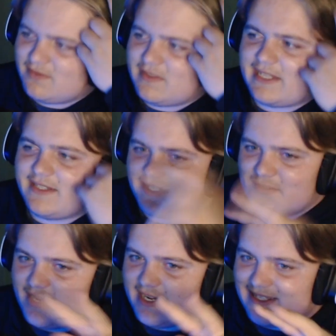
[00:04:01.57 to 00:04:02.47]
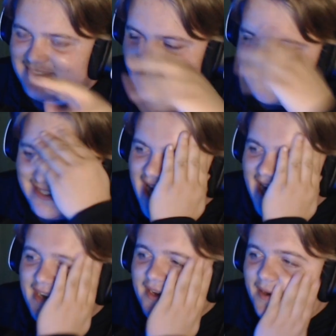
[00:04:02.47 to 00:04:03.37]
like didn't realize that.
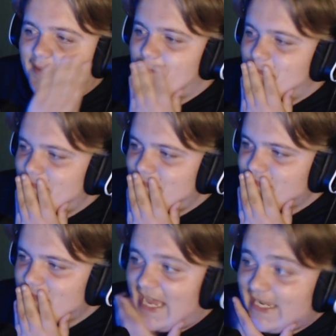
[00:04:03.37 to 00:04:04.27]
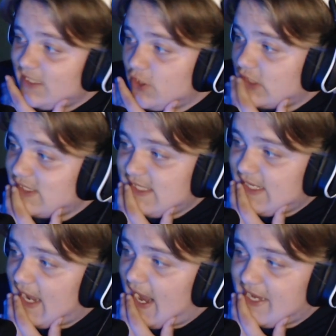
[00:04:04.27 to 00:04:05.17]
And I cannot
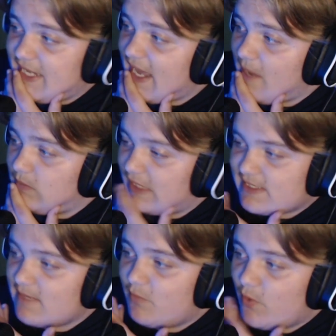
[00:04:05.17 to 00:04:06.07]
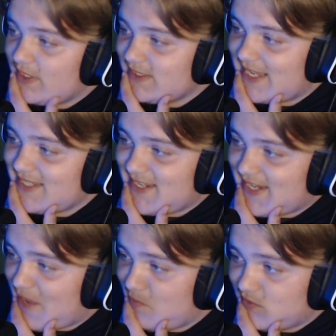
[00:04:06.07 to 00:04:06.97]
see any cable except for his
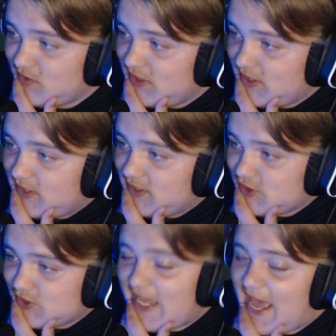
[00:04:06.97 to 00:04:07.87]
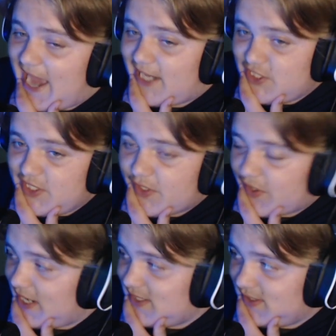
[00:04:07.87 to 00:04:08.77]
headset cable. This looks actually
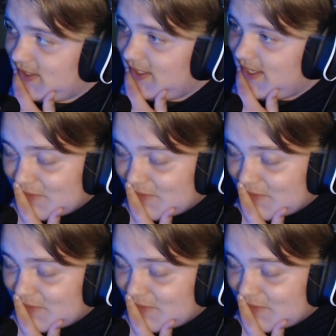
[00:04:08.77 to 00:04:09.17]
crazy.